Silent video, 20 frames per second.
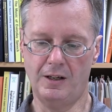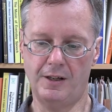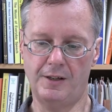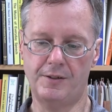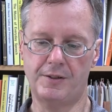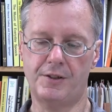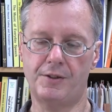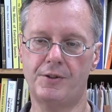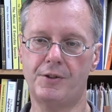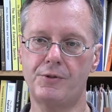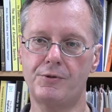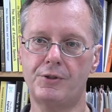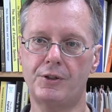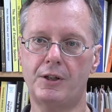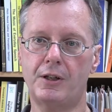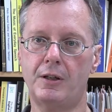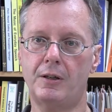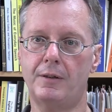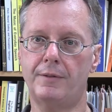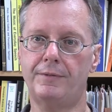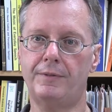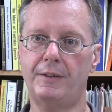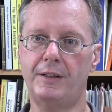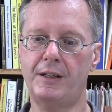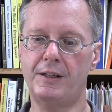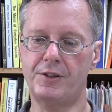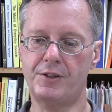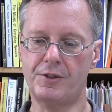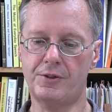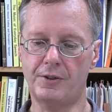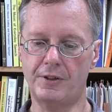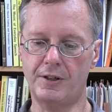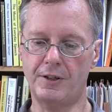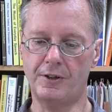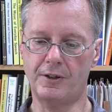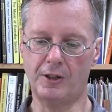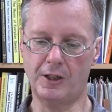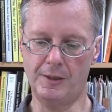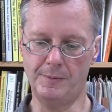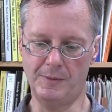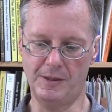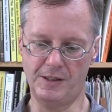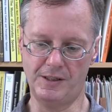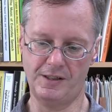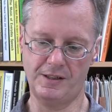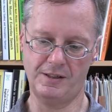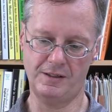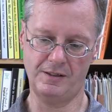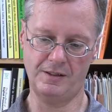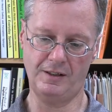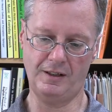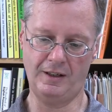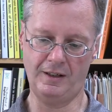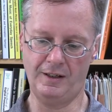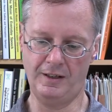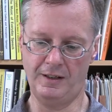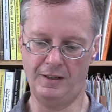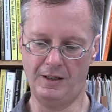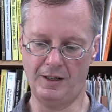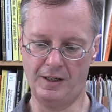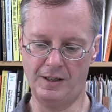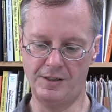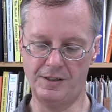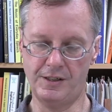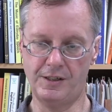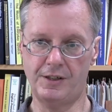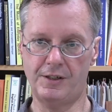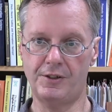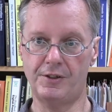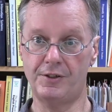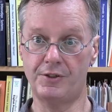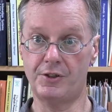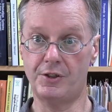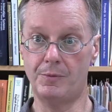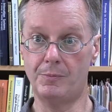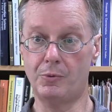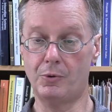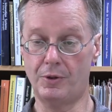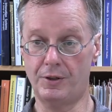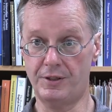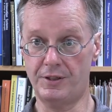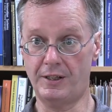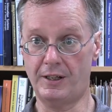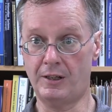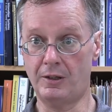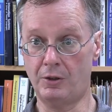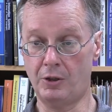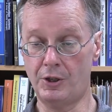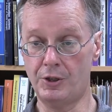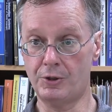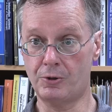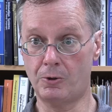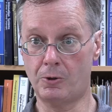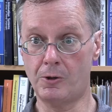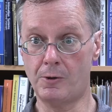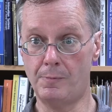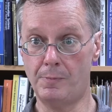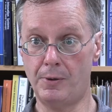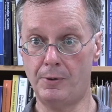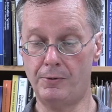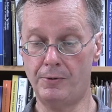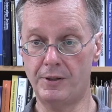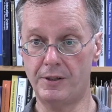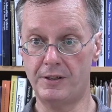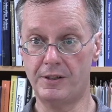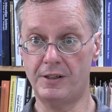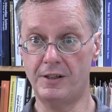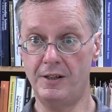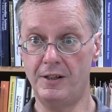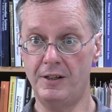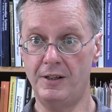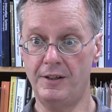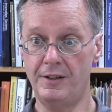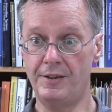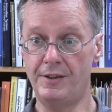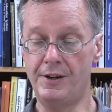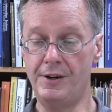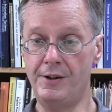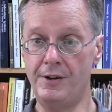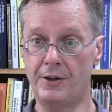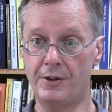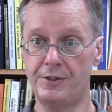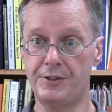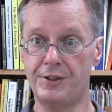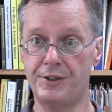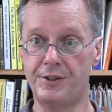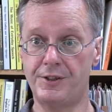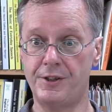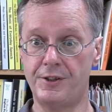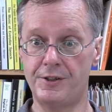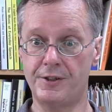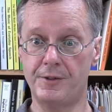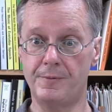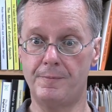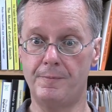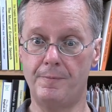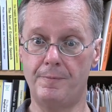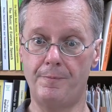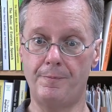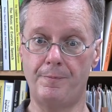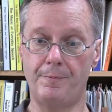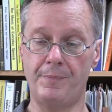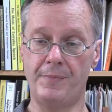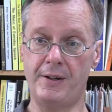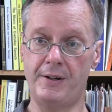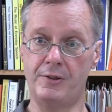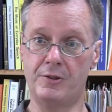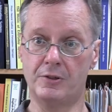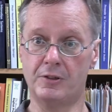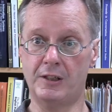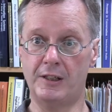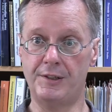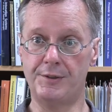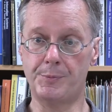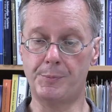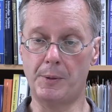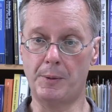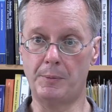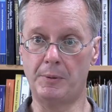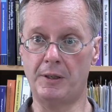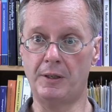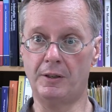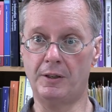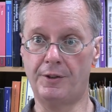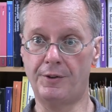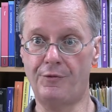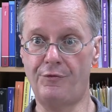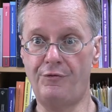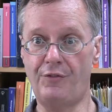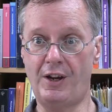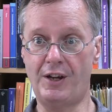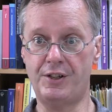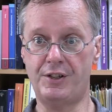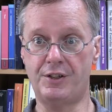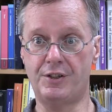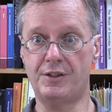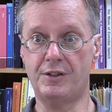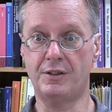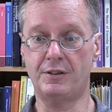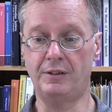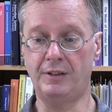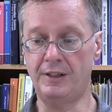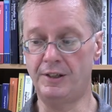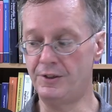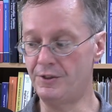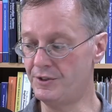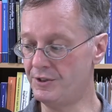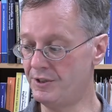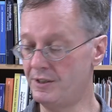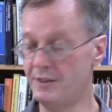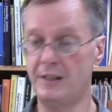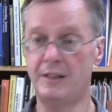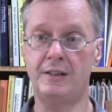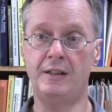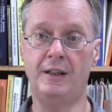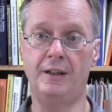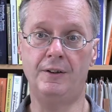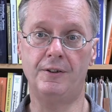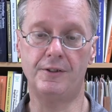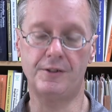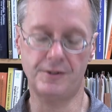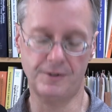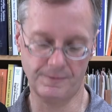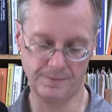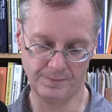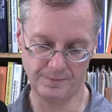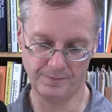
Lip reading: So those are carefully constructed arguments, and it considers an important psychological component, the narcissism that drives probably a lot of fascist leaders and dictators.